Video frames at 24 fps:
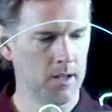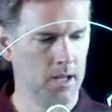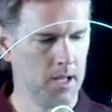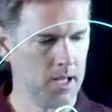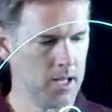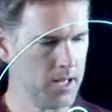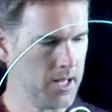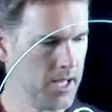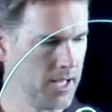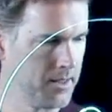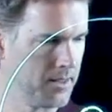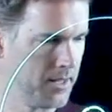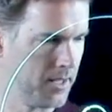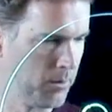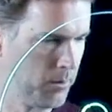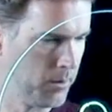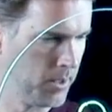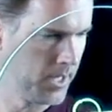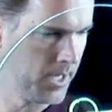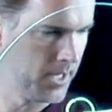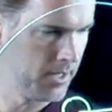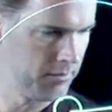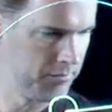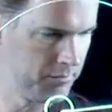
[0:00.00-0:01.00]
And that thing
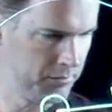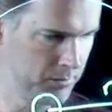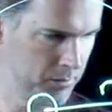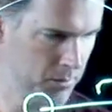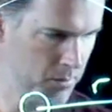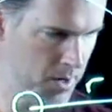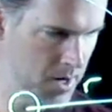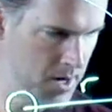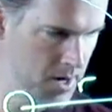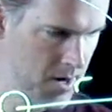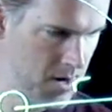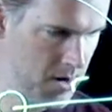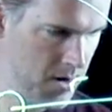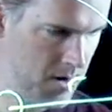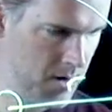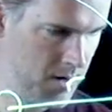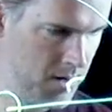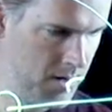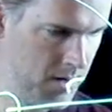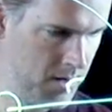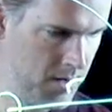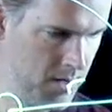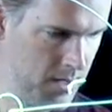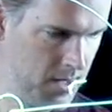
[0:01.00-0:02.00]
we got a
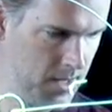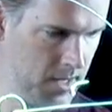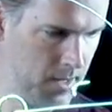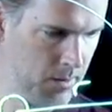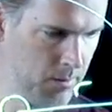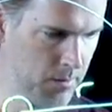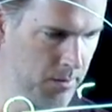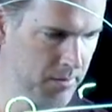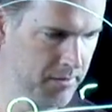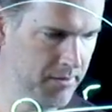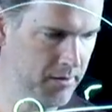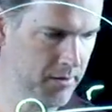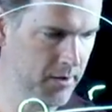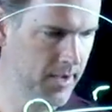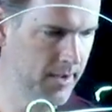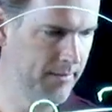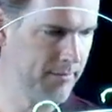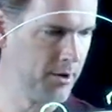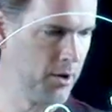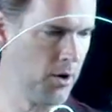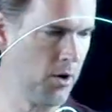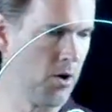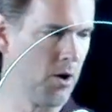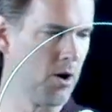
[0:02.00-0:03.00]
square, and we still
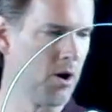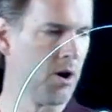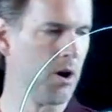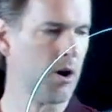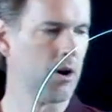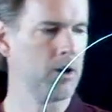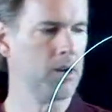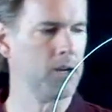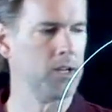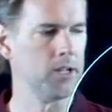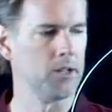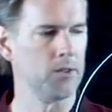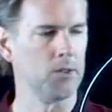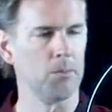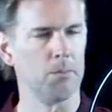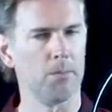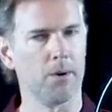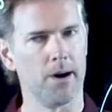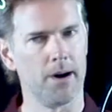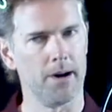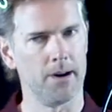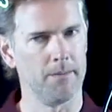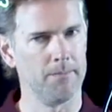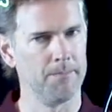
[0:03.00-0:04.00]
have an r in the
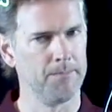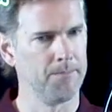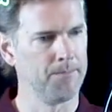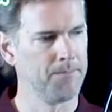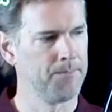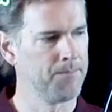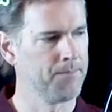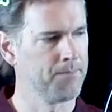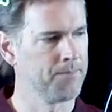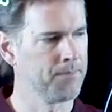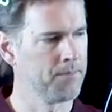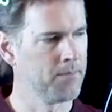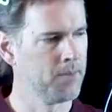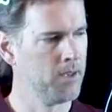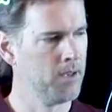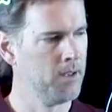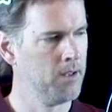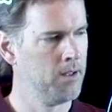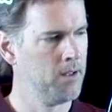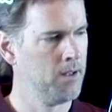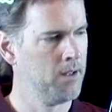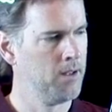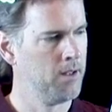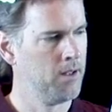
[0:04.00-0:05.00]
bottom.
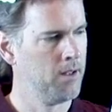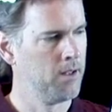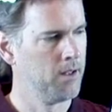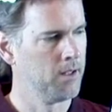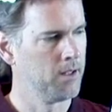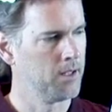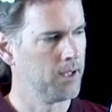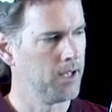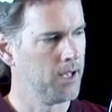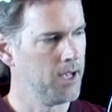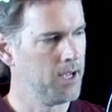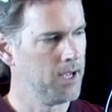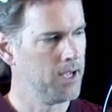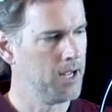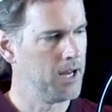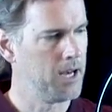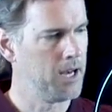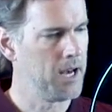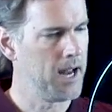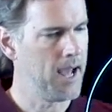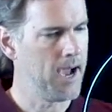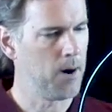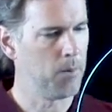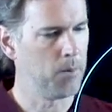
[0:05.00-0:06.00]
Okay,
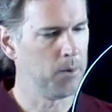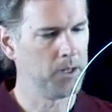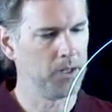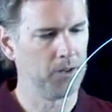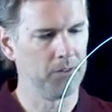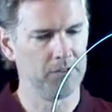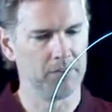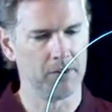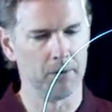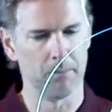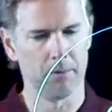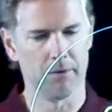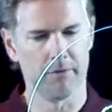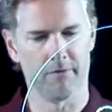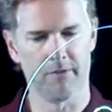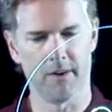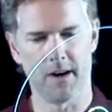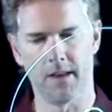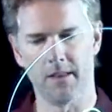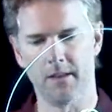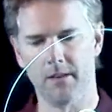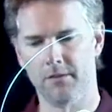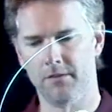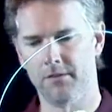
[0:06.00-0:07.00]
and now we can
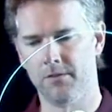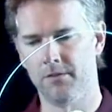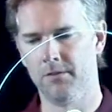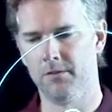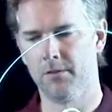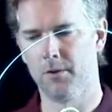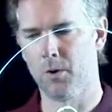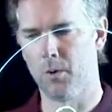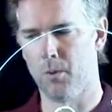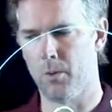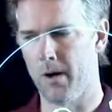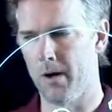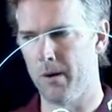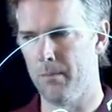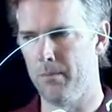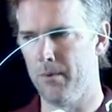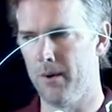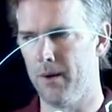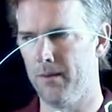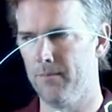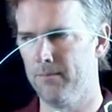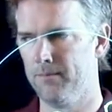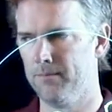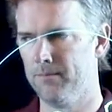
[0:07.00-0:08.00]
simplify this quite a
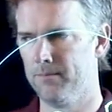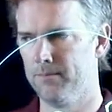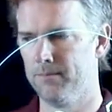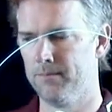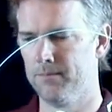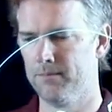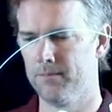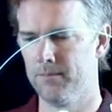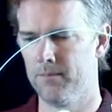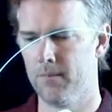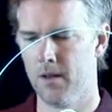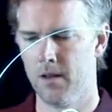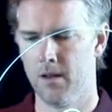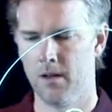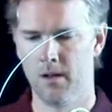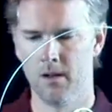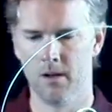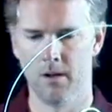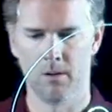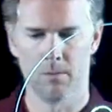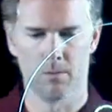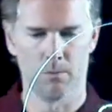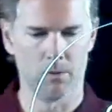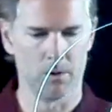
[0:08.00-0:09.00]
bit
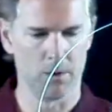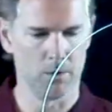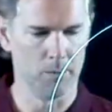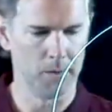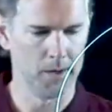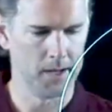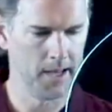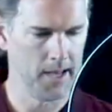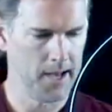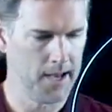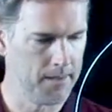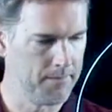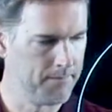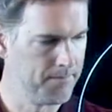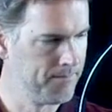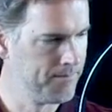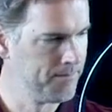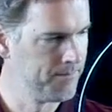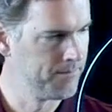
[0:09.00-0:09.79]
what do we get?